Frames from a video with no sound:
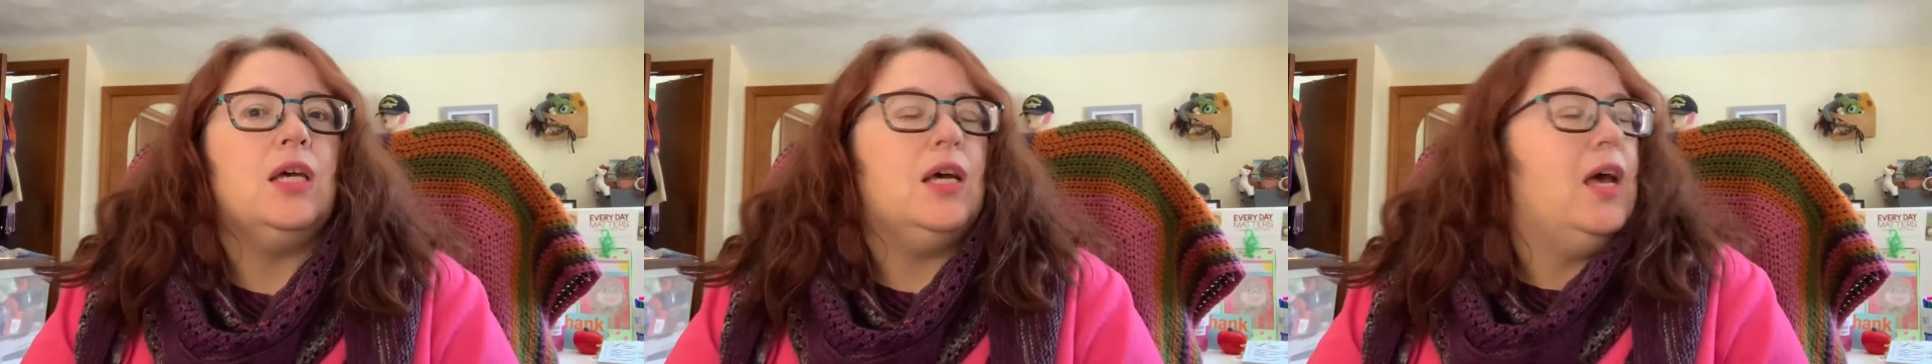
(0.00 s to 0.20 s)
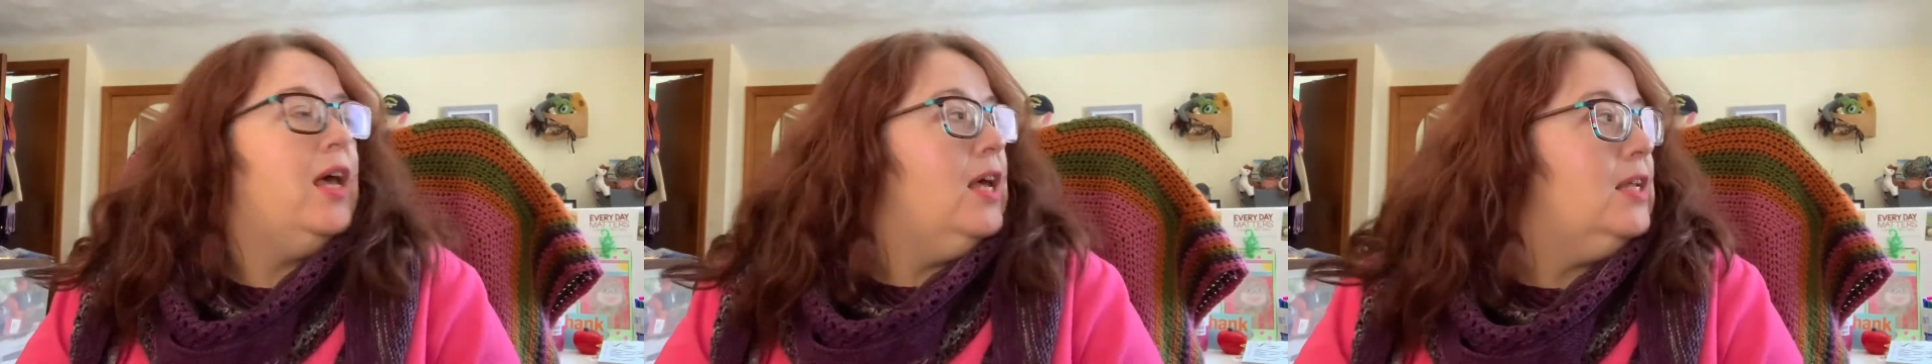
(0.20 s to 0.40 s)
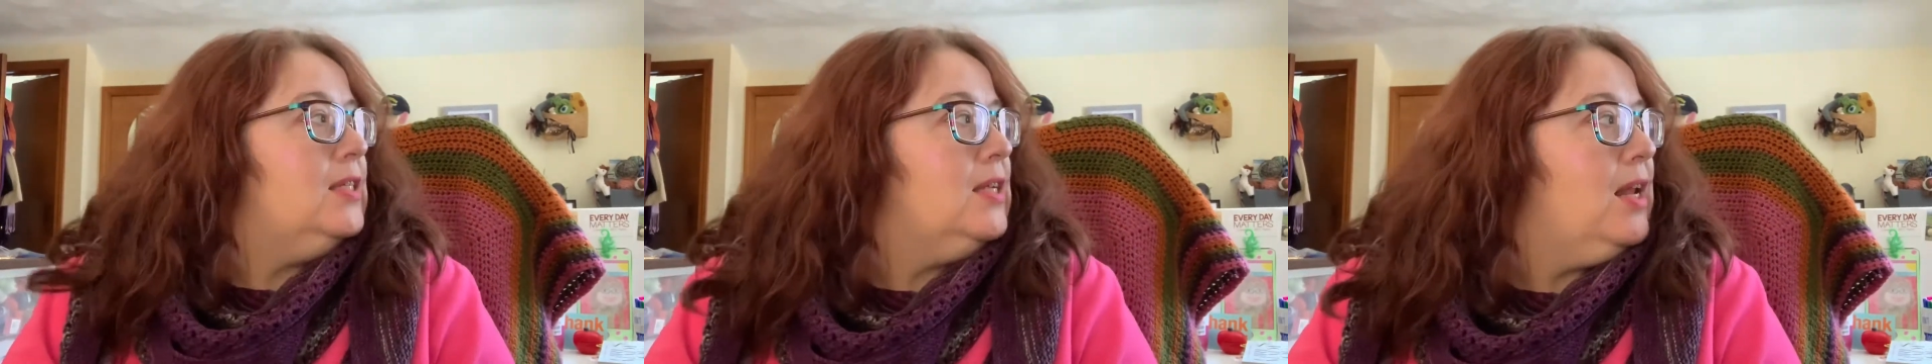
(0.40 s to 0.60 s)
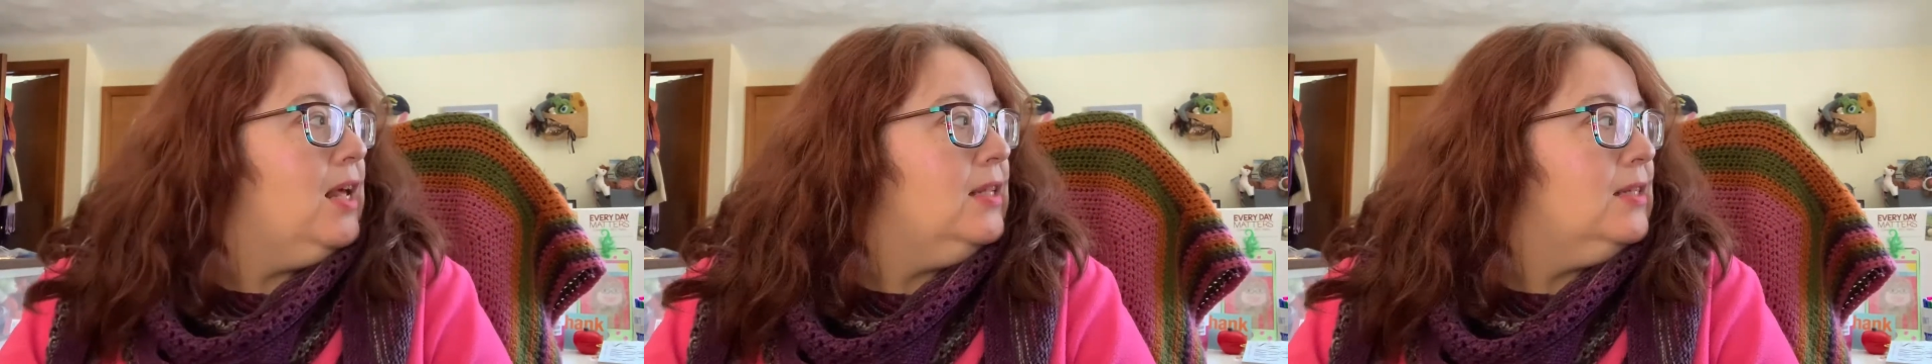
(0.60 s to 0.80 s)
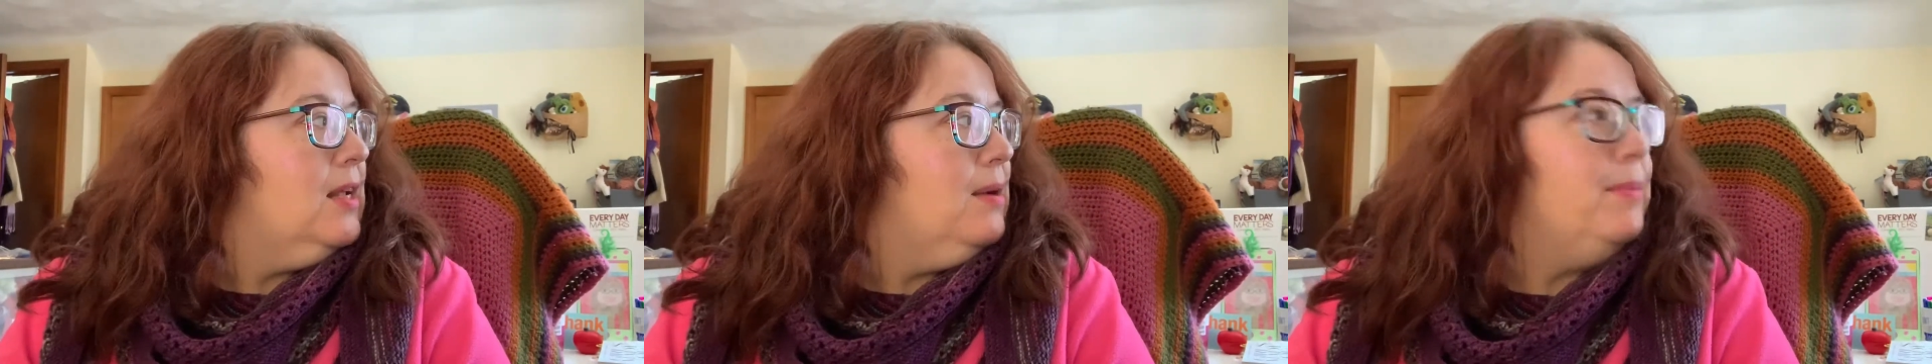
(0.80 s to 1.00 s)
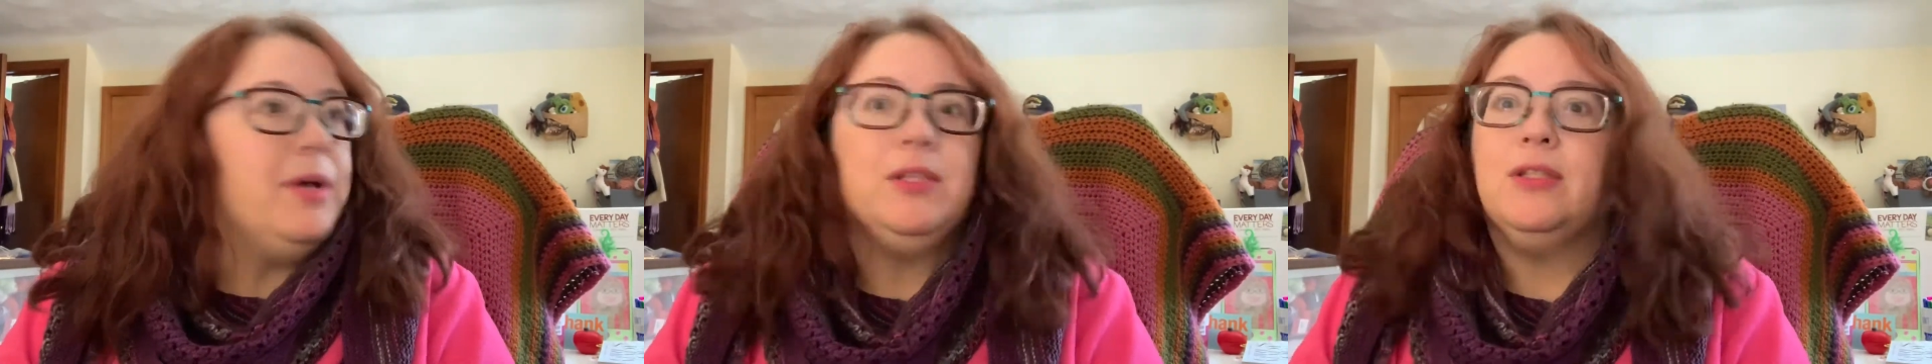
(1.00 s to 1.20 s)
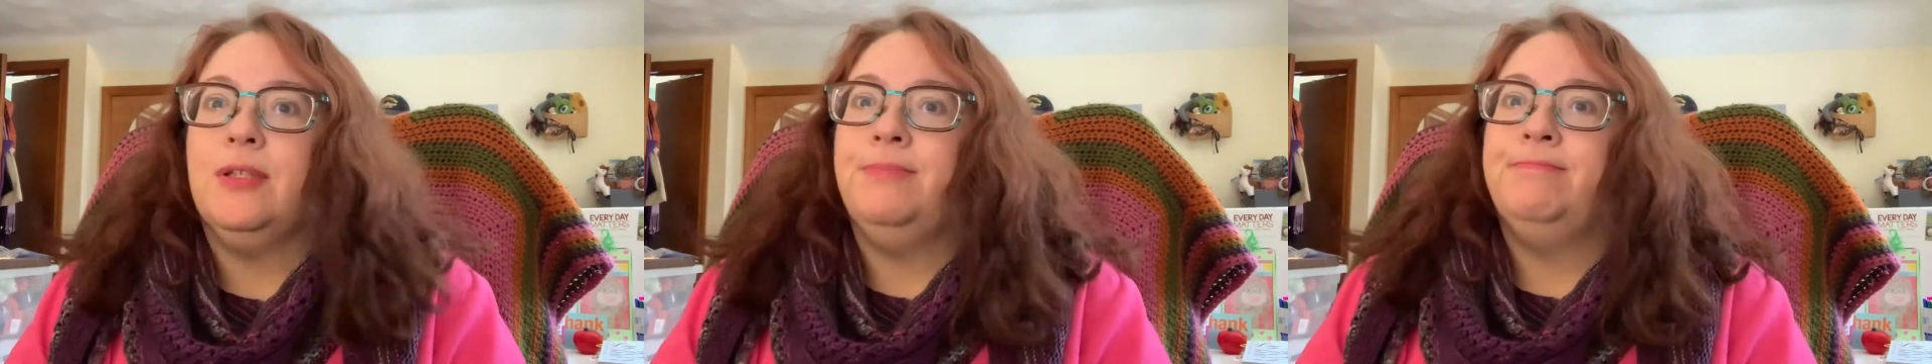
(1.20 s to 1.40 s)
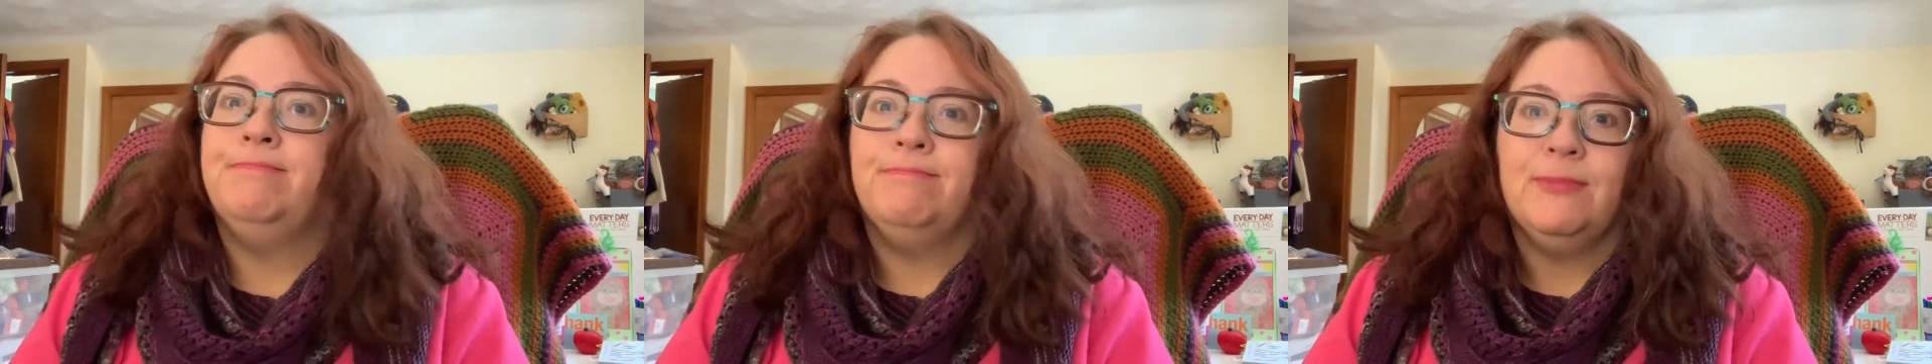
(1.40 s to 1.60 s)
and today it's going to melt
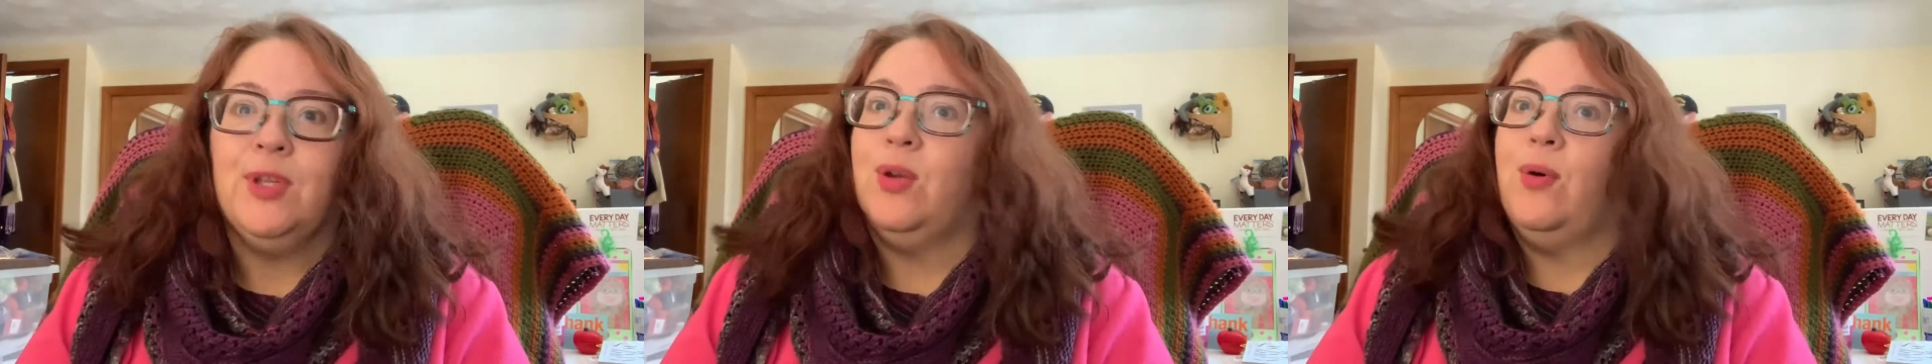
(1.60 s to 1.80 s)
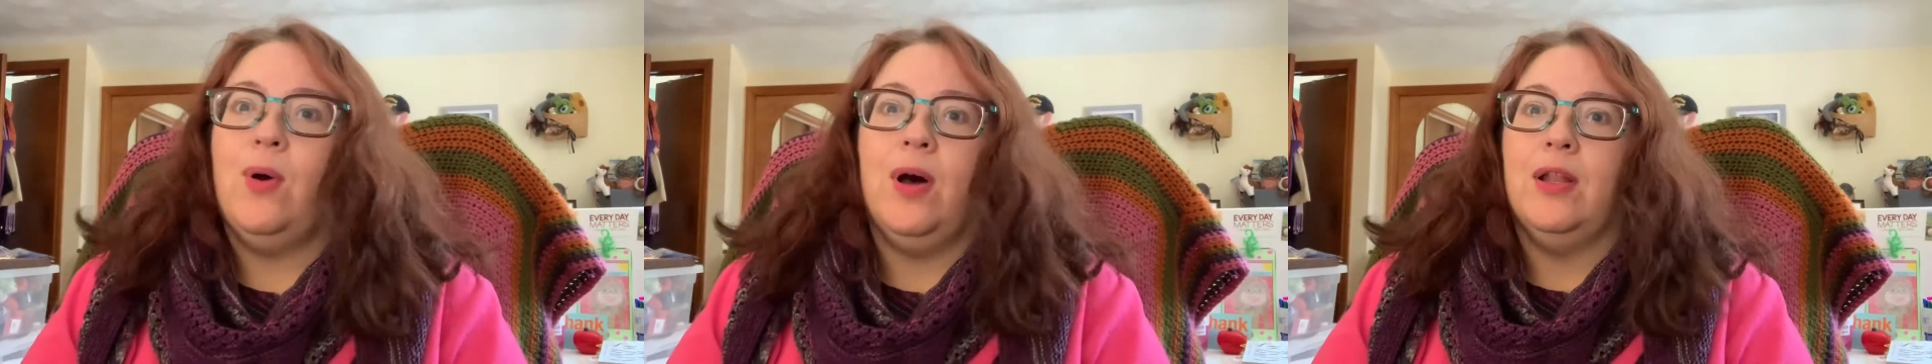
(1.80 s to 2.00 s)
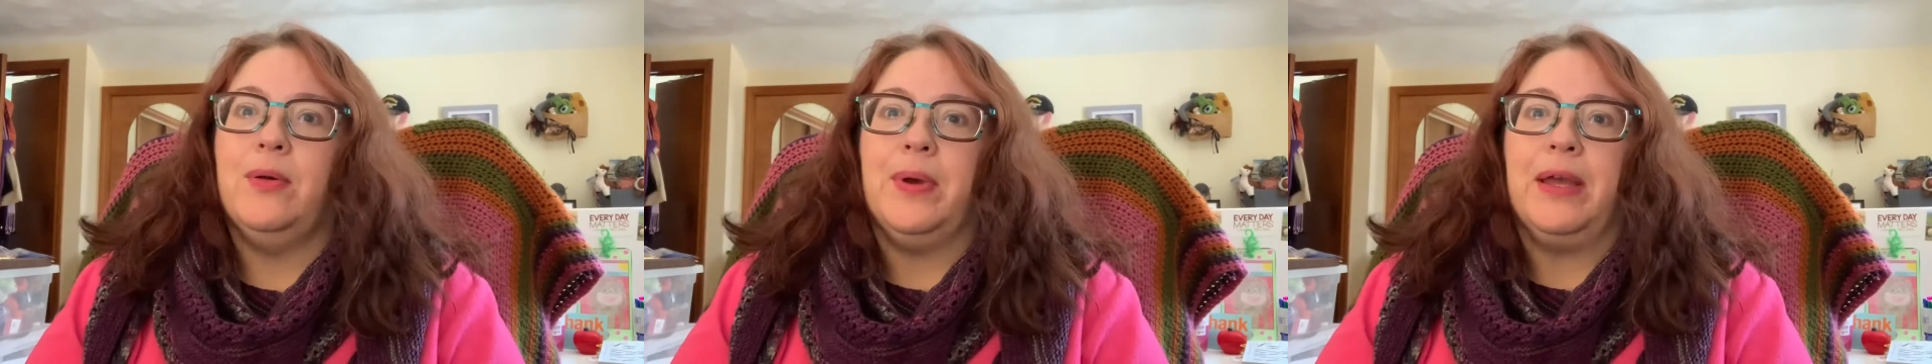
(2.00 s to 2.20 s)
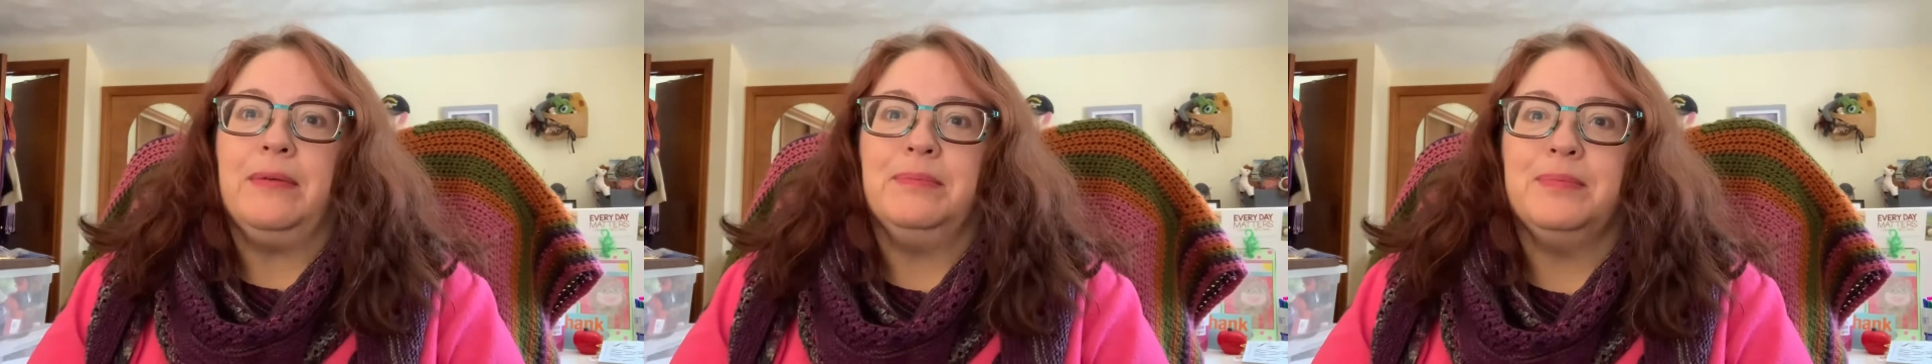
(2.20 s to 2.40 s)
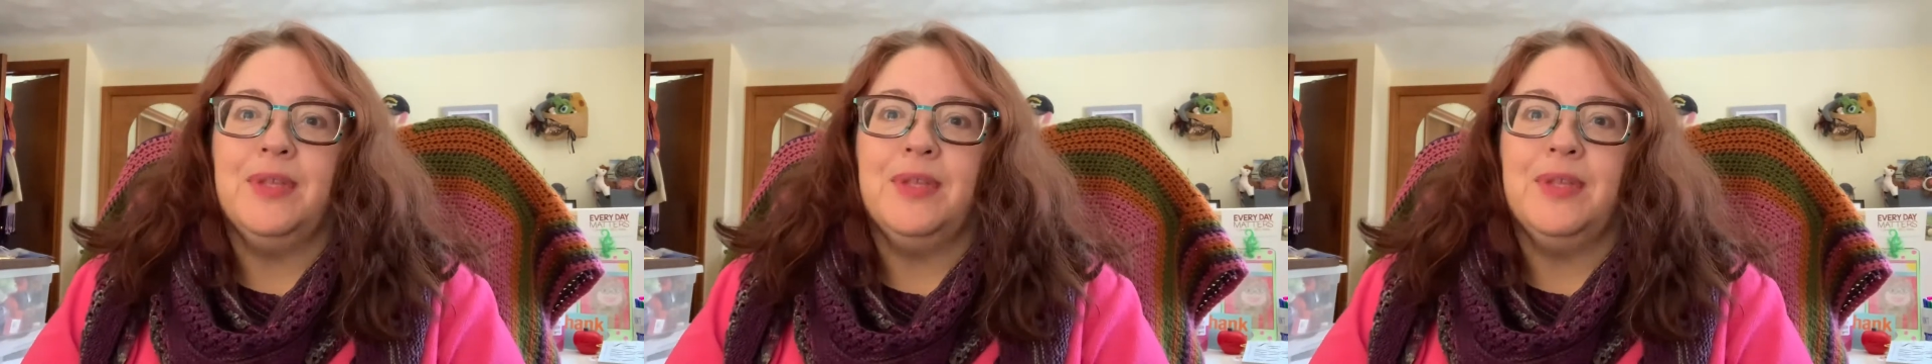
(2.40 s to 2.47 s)
all the way.